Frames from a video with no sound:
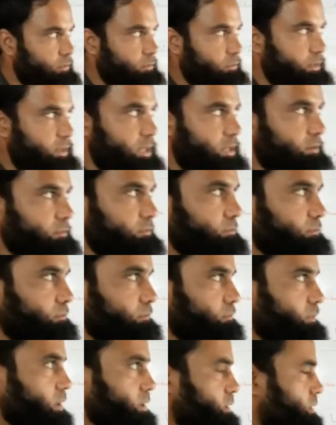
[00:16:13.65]
Then
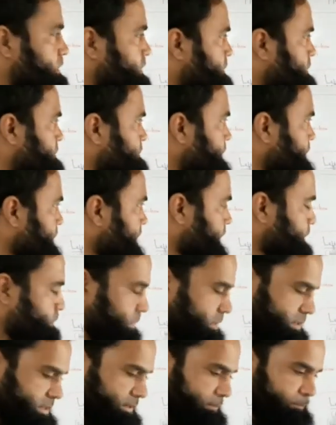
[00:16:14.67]
what
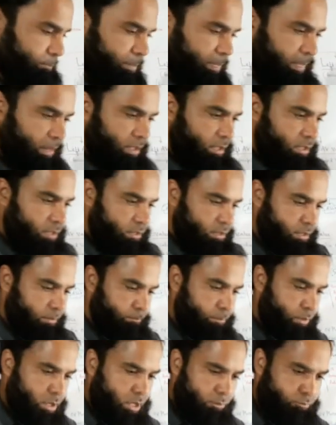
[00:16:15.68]
happens? The
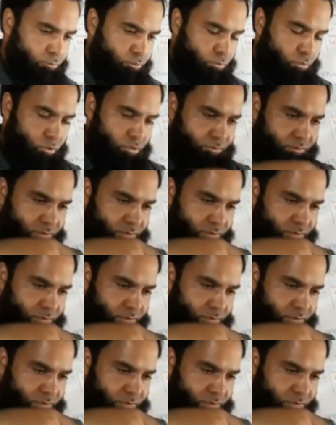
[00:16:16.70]
blood flows